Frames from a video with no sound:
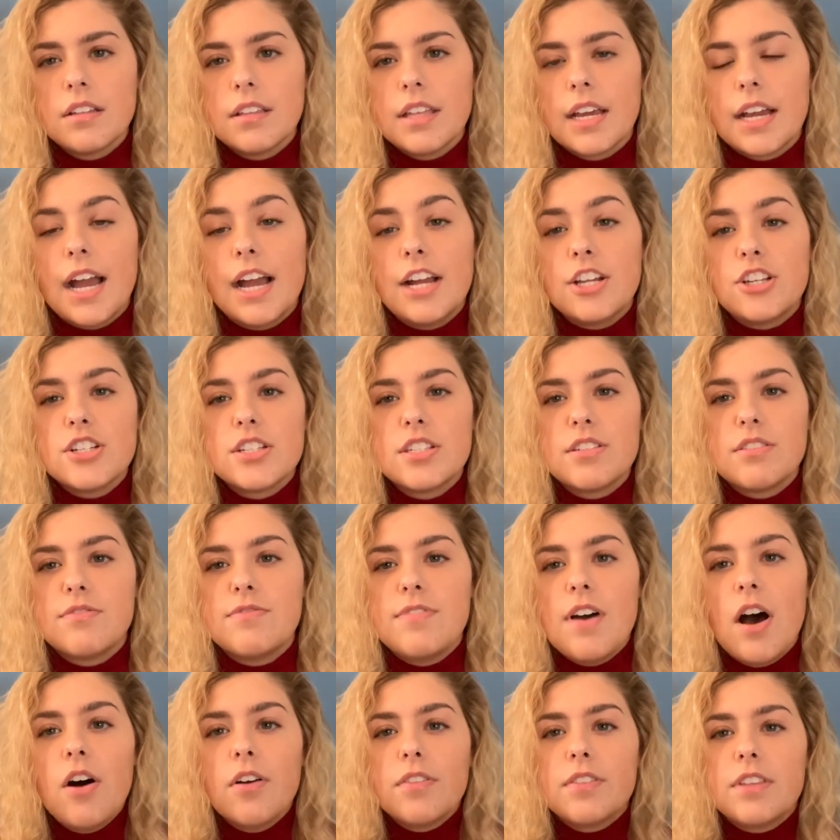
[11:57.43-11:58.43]
I just
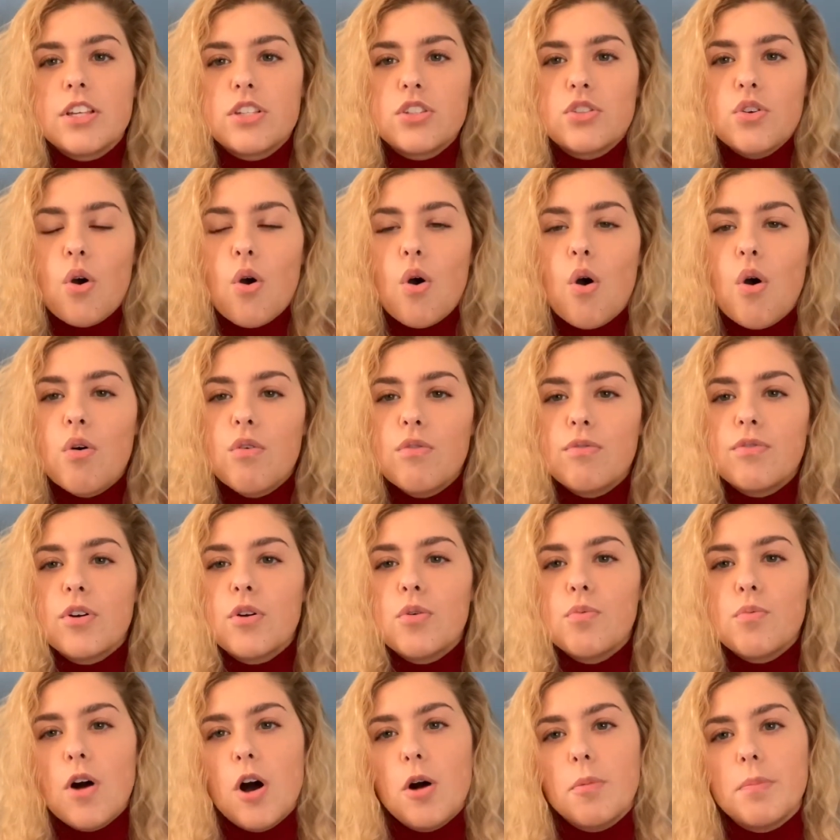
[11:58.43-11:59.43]
felt this
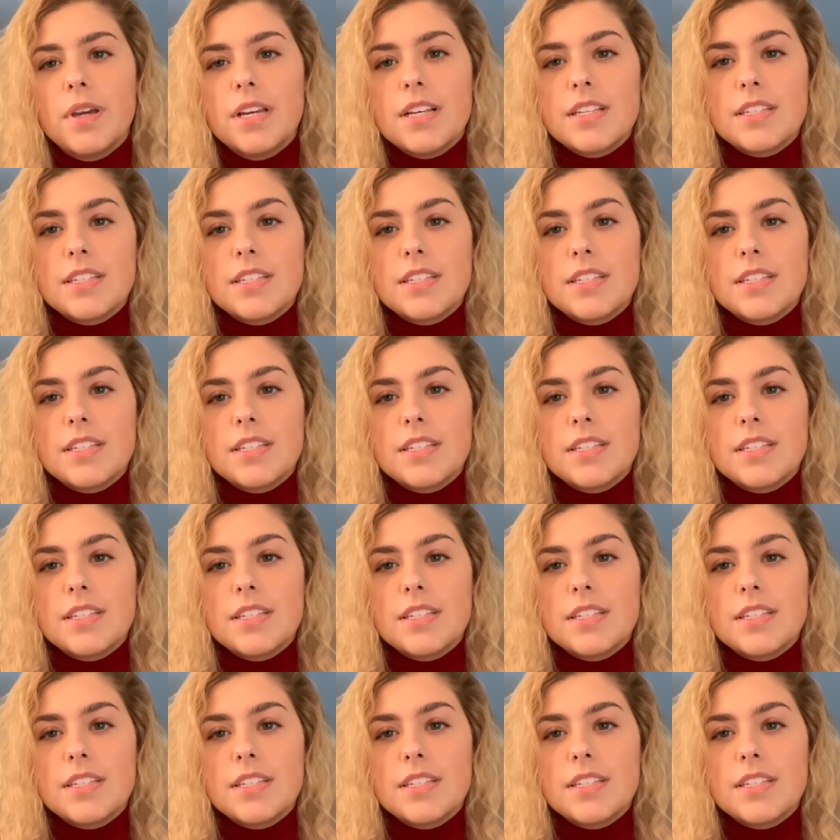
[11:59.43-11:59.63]
overwhelming